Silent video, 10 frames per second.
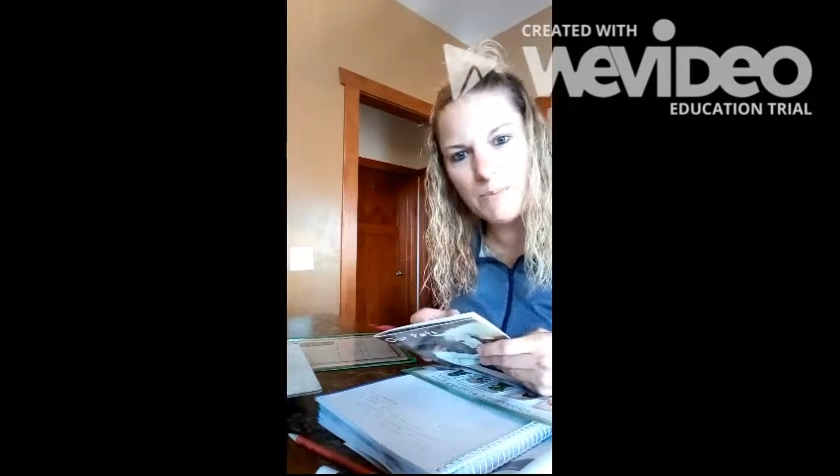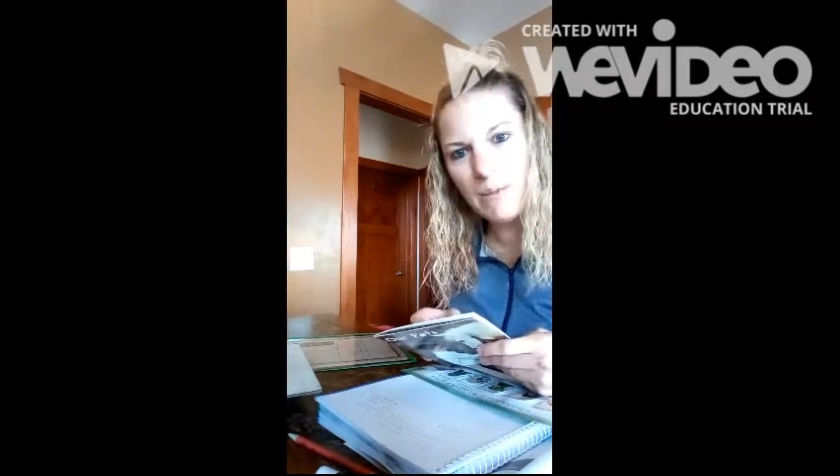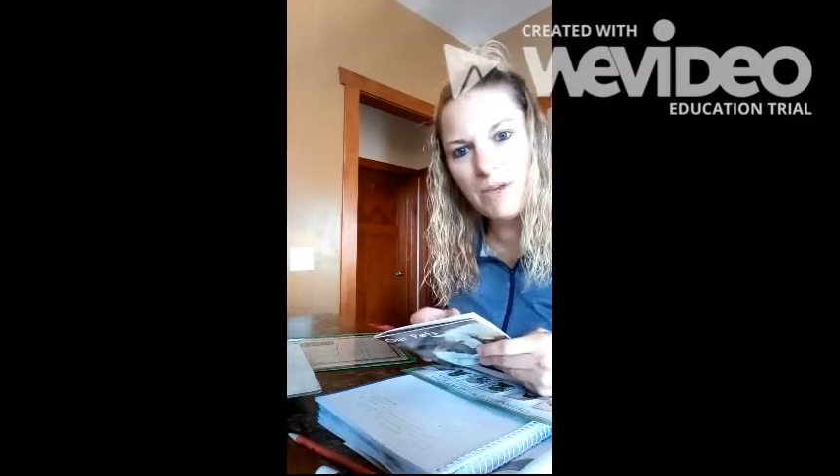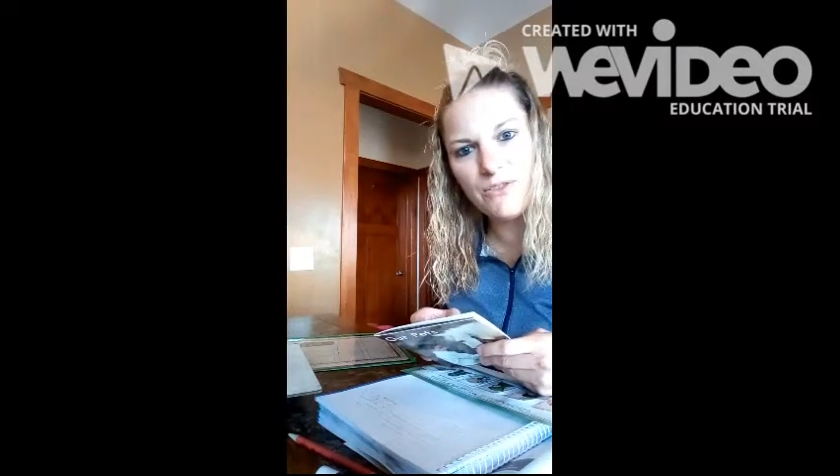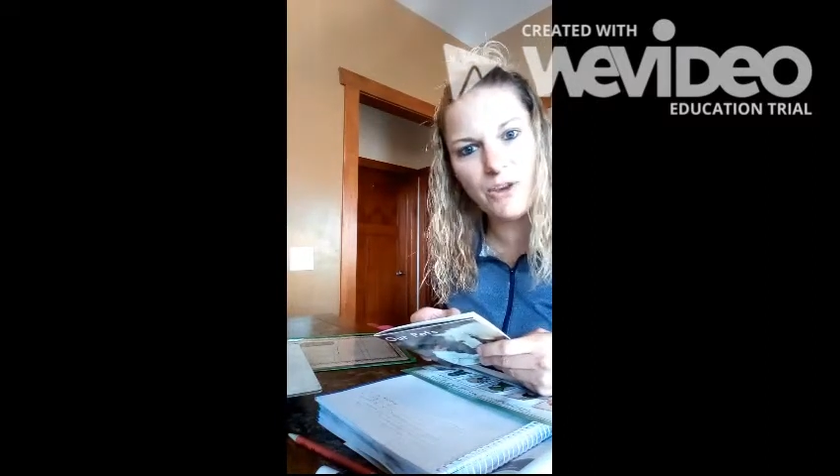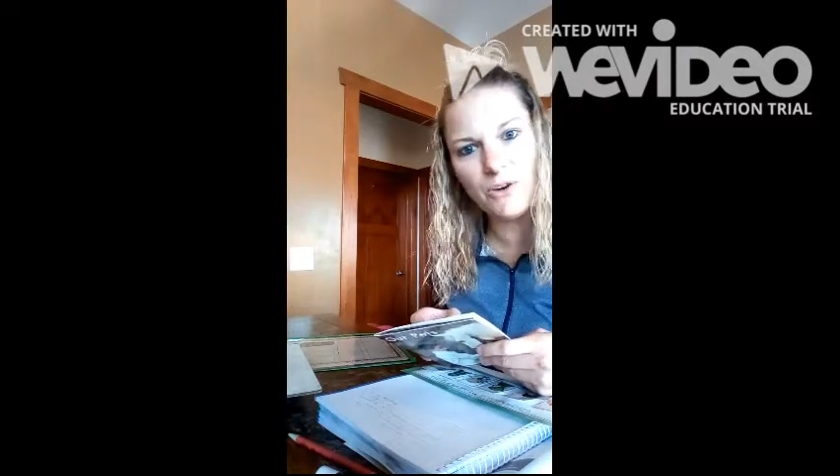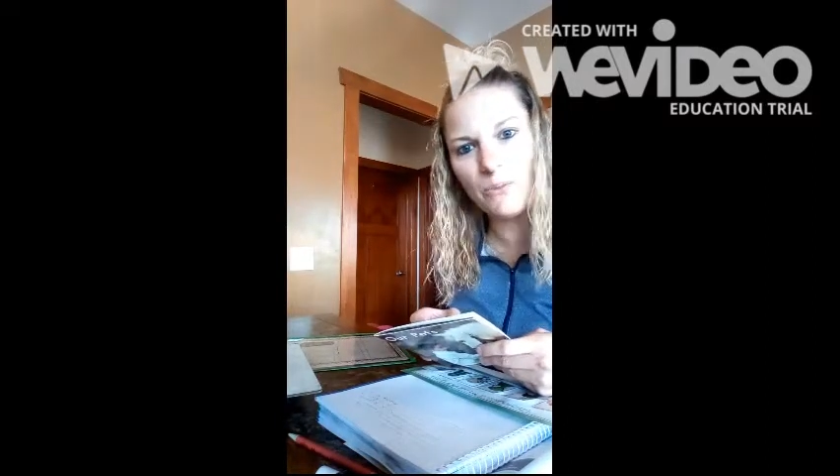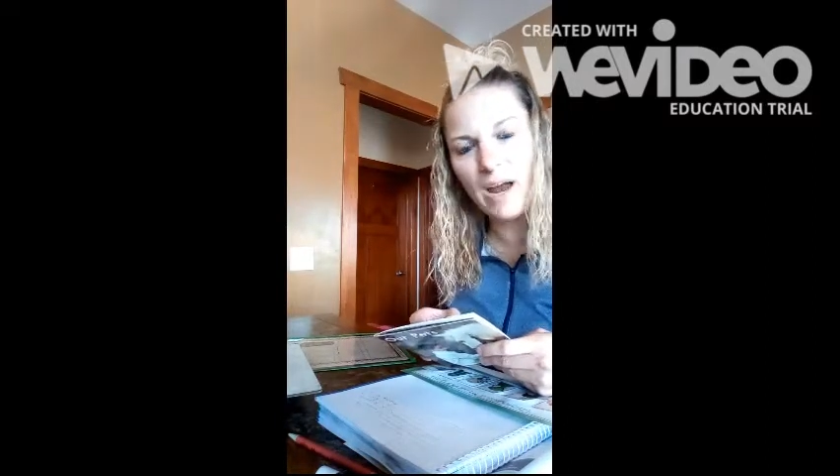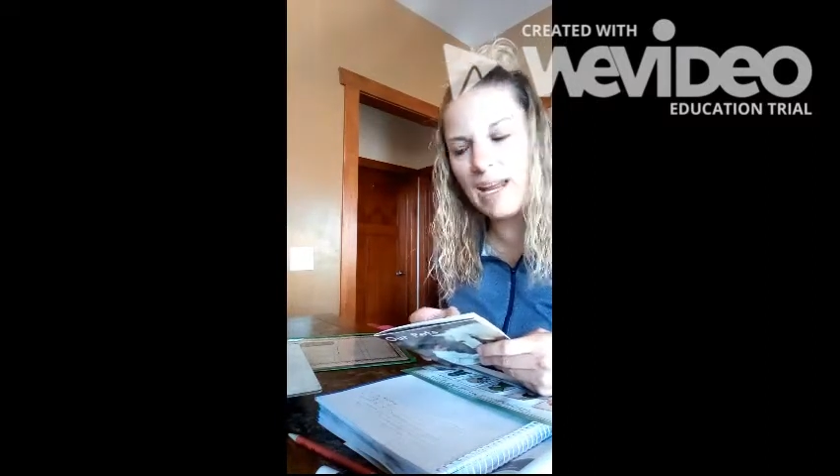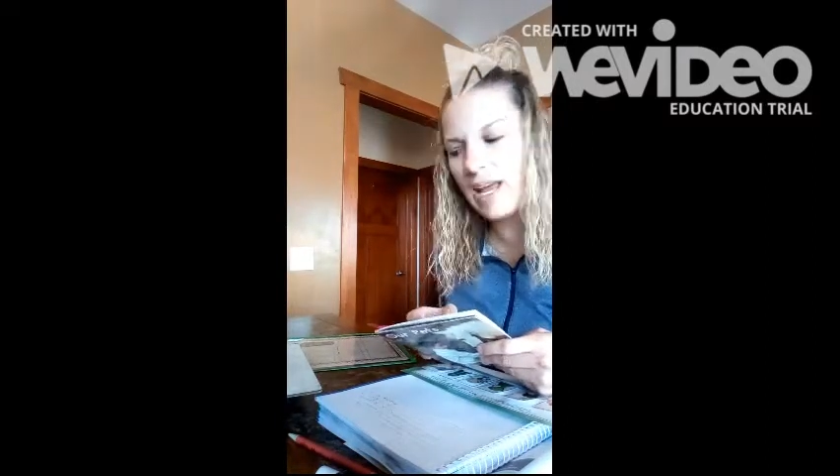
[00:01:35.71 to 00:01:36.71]
Maybe they're
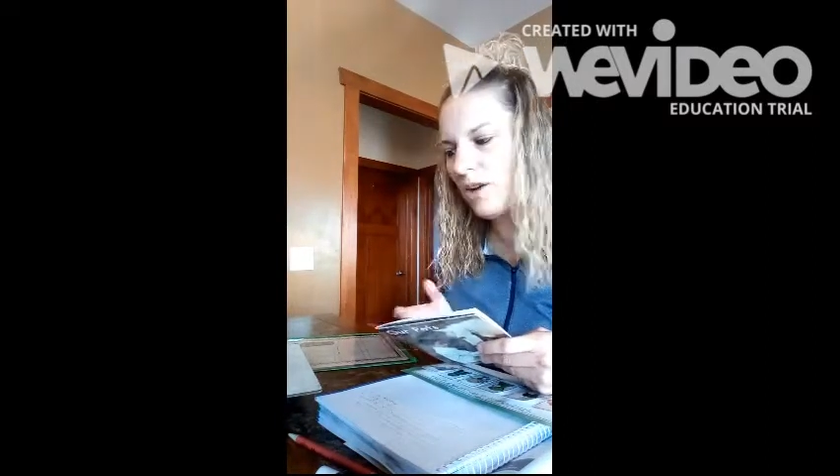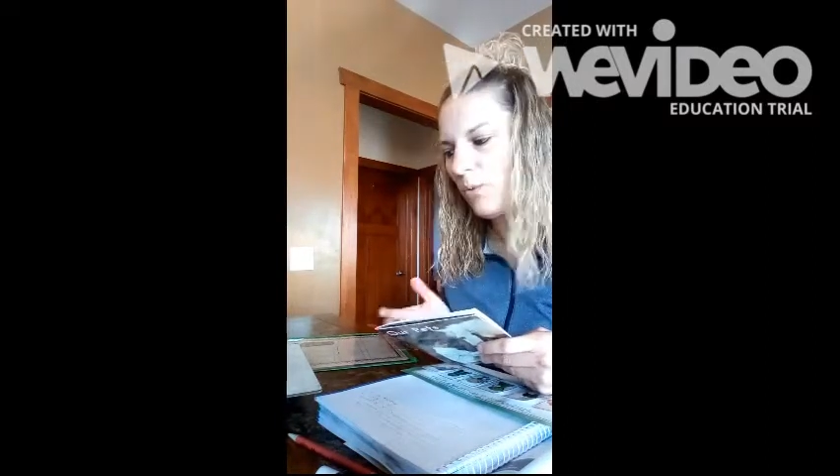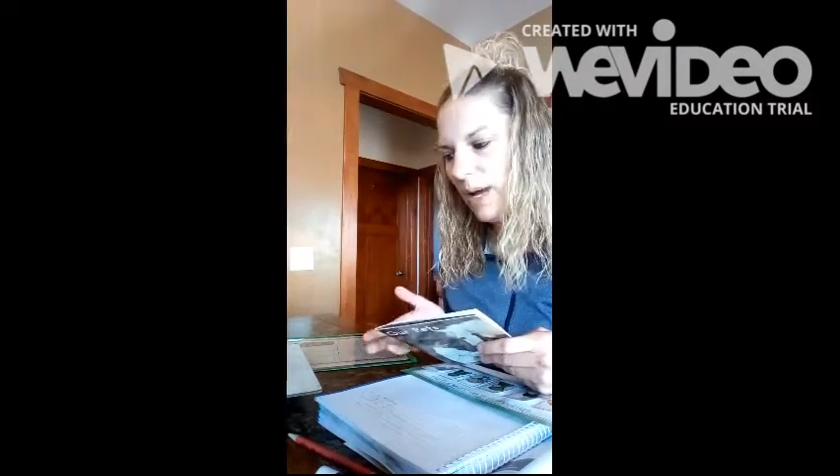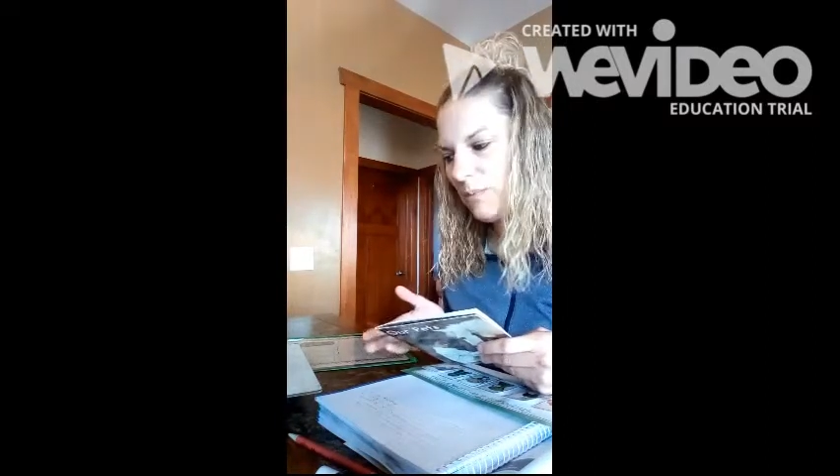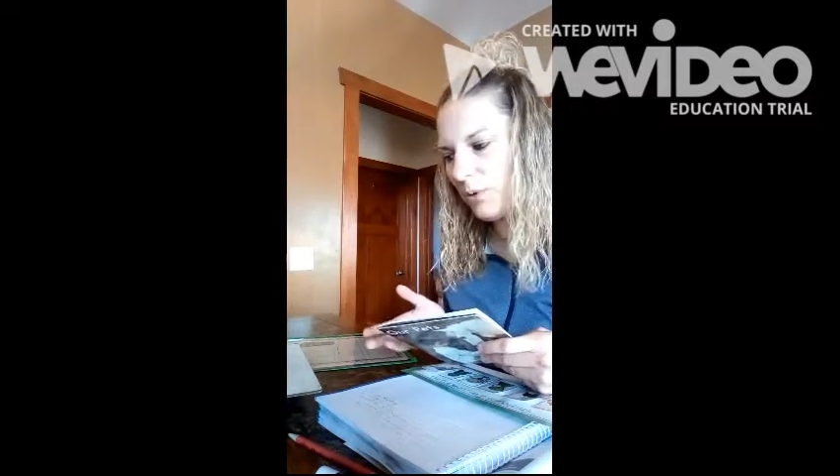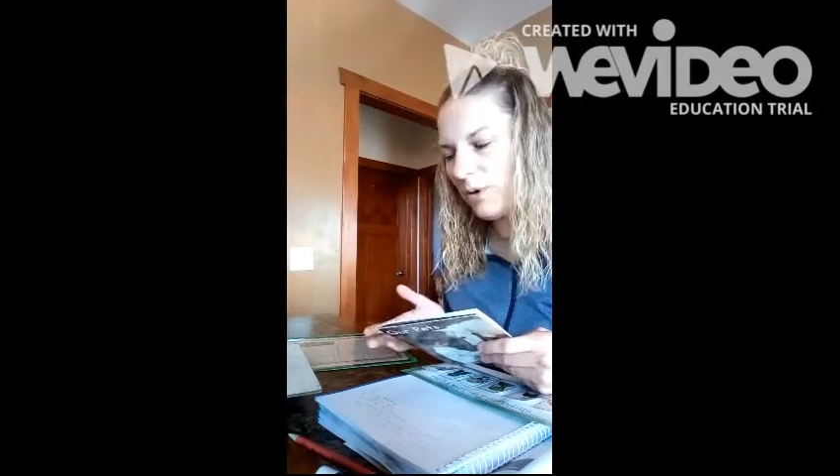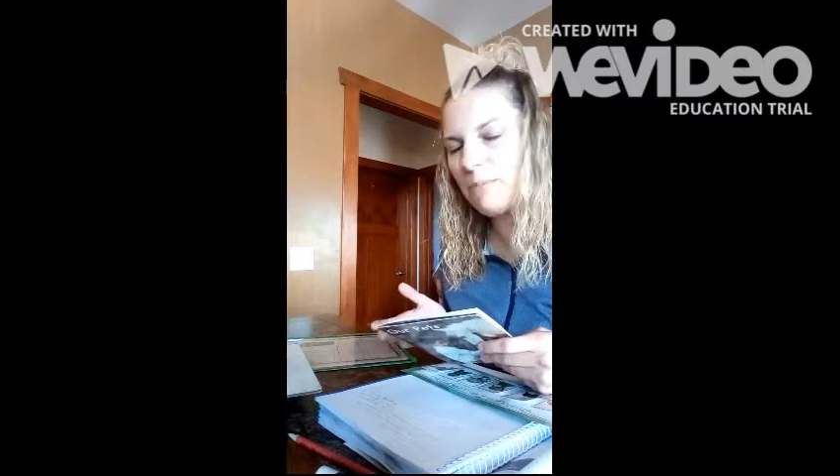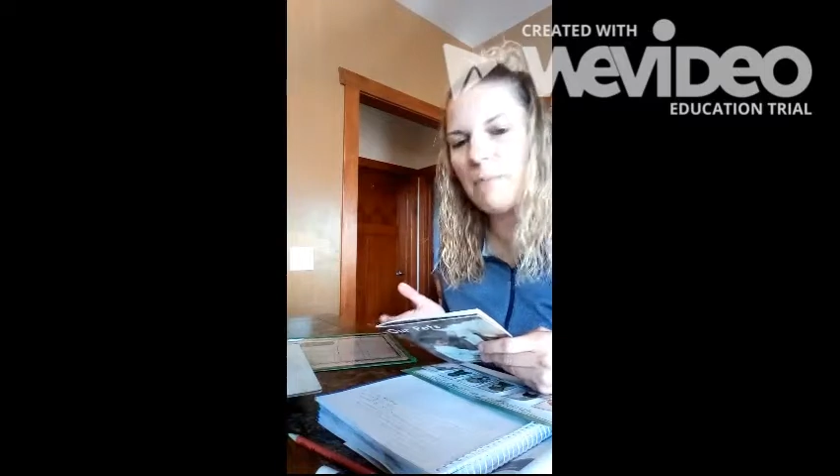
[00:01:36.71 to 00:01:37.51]
writing on a whiteboard,